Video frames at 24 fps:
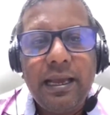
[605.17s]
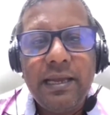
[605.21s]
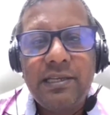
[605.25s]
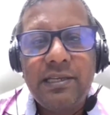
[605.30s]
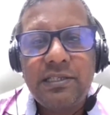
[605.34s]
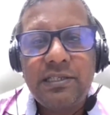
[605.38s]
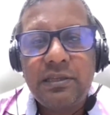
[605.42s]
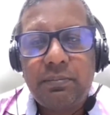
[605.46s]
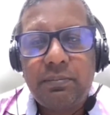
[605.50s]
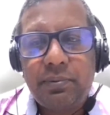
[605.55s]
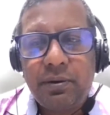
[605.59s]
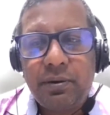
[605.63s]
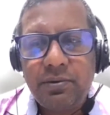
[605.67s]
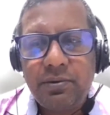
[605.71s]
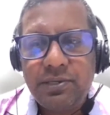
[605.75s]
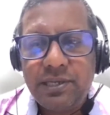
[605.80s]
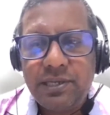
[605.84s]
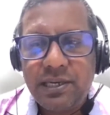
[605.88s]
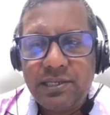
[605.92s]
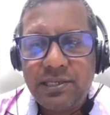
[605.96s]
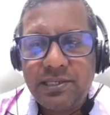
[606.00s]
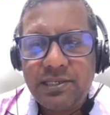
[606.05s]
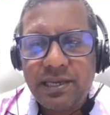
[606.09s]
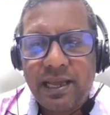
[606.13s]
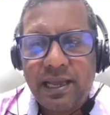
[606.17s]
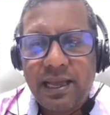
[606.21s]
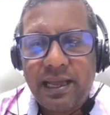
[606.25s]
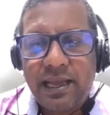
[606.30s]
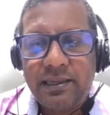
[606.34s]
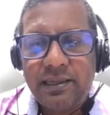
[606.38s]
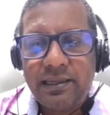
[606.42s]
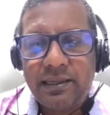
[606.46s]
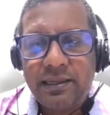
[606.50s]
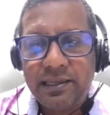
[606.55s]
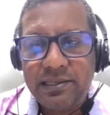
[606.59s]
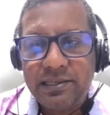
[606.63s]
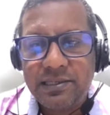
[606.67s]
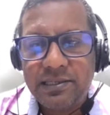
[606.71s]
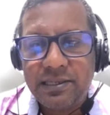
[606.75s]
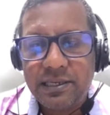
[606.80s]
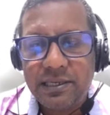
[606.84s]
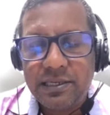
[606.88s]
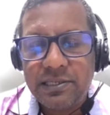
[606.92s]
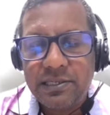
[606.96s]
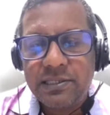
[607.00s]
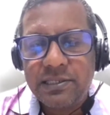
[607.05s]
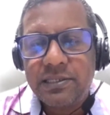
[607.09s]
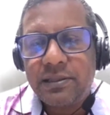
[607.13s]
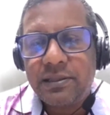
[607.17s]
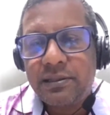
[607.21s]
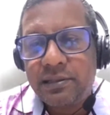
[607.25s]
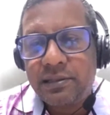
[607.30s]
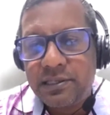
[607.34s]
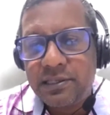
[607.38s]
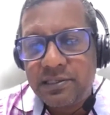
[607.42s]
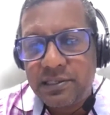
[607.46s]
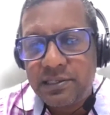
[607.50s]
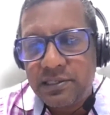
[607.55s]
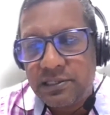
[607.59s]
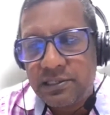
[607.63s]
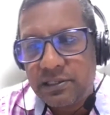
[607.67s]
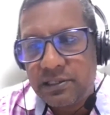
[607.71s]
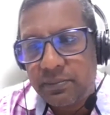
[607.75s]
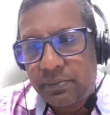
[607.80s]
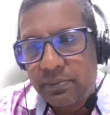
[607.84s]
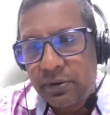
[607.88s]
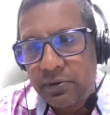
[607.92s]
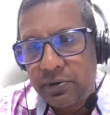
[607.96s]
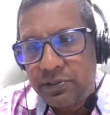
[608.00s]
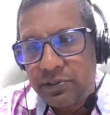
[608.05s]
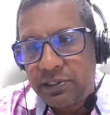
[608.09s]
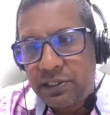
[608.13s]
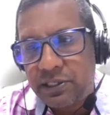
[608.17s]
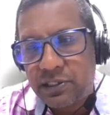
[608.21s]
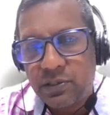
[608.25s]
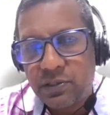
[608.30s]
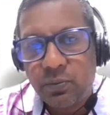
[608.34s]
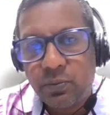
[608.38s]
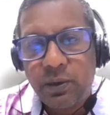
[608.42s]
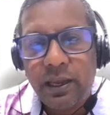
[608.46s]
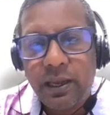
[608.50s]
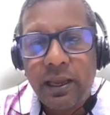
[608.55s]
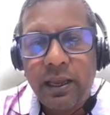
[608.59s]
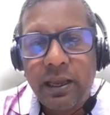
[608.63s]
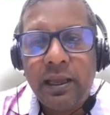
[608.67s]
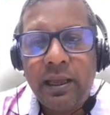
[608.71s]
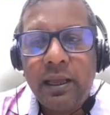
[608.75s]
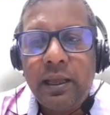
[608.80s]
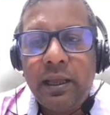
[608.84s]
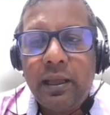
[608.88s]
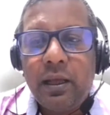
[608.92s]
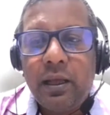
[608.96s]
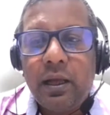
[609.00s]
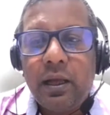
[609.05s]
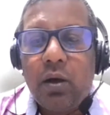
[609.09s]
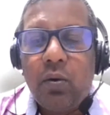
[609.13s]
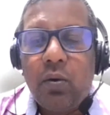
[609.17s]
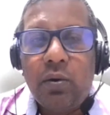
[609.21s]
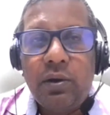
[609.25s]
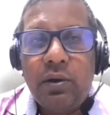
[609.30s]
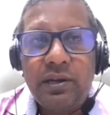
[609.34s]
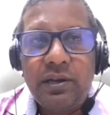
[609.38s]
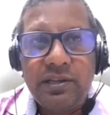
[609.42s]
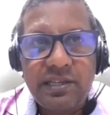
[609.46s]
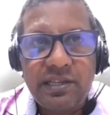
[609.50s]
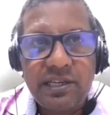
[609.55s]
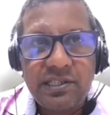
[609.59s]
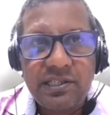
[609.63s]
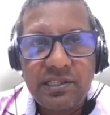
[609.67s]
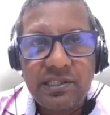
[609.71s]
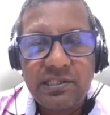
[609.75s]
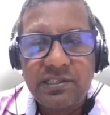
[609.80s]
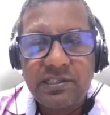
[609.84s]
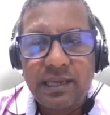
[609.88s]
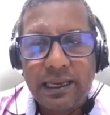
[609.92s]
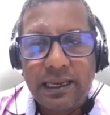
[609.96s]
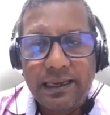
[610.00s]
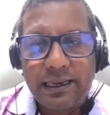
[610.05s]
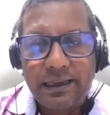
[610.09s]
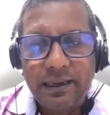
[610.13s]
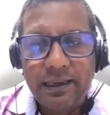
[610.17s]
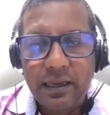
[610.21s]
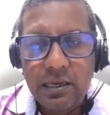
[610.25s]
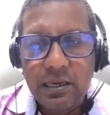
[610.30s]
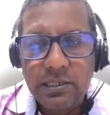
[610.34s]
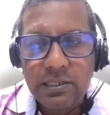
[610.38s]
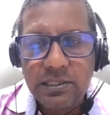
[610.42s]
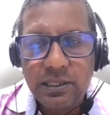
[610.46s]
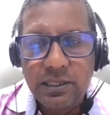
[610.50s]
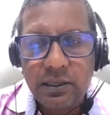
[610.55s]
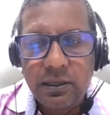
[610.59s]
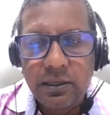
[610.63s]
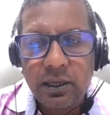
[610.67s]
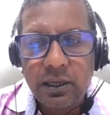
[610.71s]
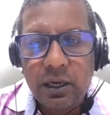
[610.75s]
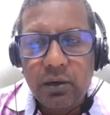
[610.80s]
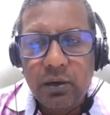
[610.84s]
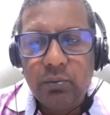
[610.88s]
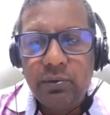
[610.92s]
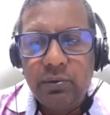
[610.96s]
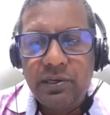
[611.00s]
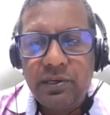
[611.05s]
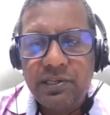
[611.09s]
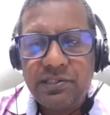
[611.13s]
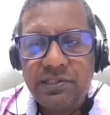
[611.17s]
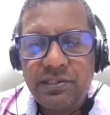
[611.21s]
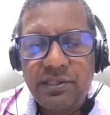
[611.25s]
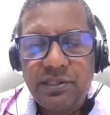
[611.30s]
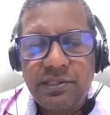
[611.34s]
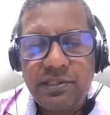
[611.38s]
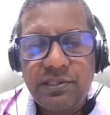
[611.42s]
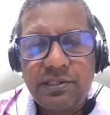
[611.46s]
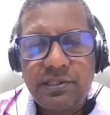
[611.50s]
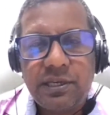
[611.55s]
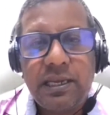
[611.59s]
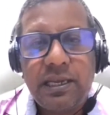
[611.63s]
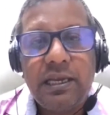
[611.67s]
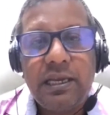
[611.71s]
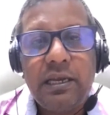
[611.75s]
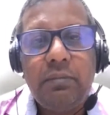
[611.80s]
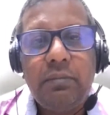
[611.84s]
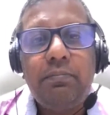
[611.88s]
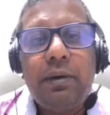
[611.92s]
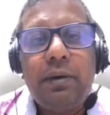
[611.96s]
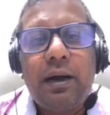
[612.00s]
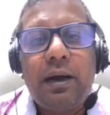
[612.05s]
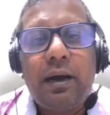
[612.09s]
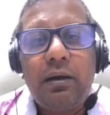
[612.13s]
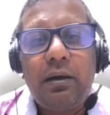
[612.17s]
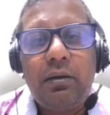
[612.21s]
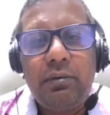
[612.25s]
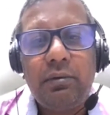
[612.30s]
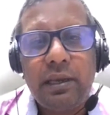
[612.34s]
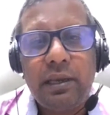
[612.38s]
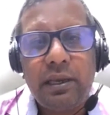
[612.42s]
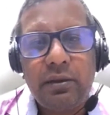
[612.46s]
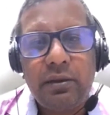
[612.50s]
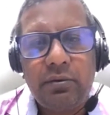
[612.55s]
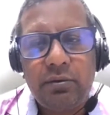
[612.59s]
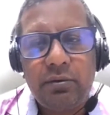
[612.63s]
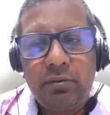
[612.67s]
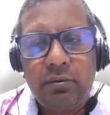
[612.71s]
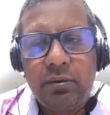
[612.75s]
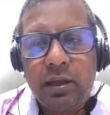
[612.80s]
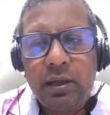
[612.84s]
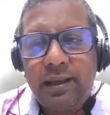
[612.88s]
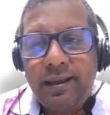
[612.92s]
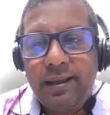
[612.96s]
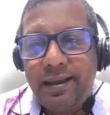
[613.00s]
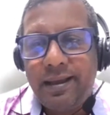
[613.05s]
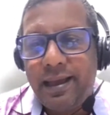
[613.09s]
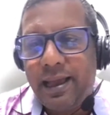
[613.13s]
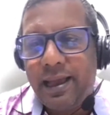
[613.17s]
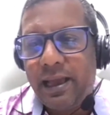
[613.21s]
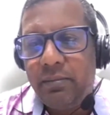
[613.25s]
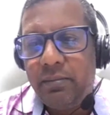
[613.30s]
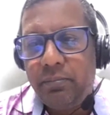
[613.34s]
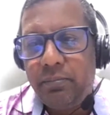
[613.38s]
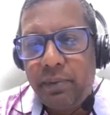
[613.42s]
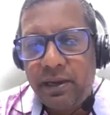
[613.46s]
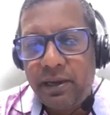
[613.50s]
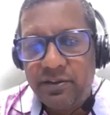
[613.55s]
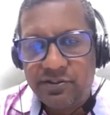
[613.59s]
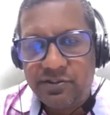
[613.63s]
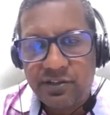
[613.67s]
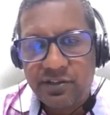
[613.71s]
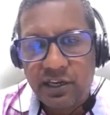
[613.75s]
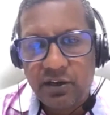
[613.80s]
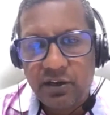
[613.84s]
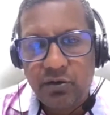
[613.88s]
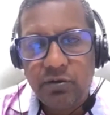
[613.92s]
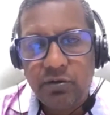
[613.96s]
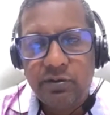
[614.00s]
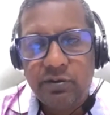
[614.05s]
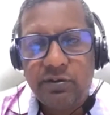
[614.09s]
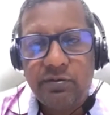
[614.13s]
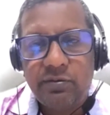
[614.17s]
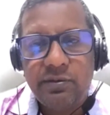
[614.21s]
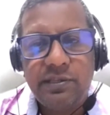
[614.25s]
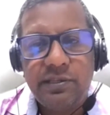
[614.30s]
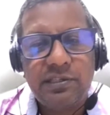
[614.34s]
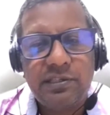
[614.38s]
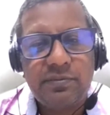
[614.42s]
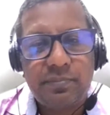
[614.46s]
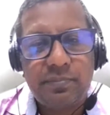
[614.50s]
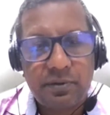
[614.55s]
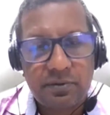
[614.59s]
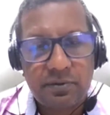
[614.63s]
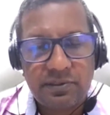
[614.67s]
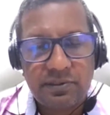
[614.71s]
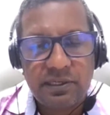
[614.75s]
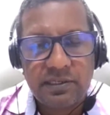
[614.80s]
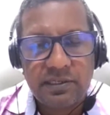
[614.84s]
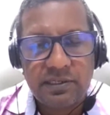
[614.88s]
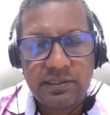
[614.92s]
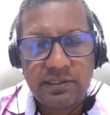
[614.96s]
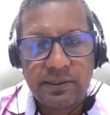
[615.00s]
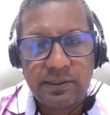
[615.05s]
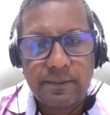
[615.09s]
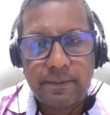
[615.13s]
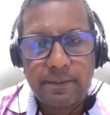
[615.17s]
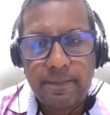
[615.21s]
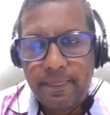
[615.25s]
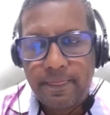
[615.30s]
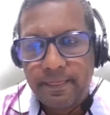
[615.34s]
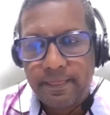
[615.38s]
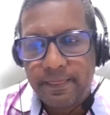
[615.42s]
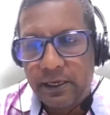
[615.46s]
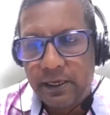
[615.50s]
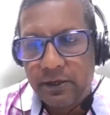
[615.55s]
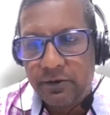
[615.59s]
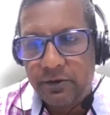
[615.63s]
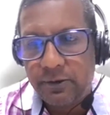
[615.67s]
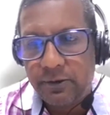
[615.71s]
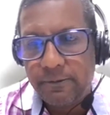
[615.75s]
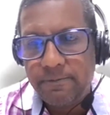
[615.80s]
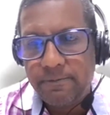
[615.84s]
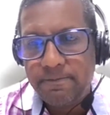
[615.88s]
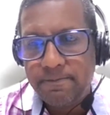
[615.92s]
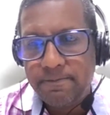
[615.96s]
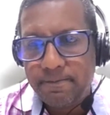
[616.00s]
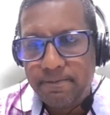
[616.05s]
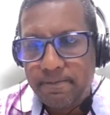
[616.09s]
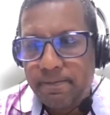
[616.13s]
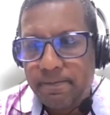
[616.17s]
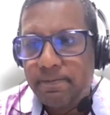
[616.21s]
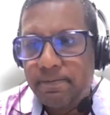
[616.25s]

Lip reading: It's the process, and this is the process where organizations like LIASA would assist in empowering you and mentoring you through this process. Thank you.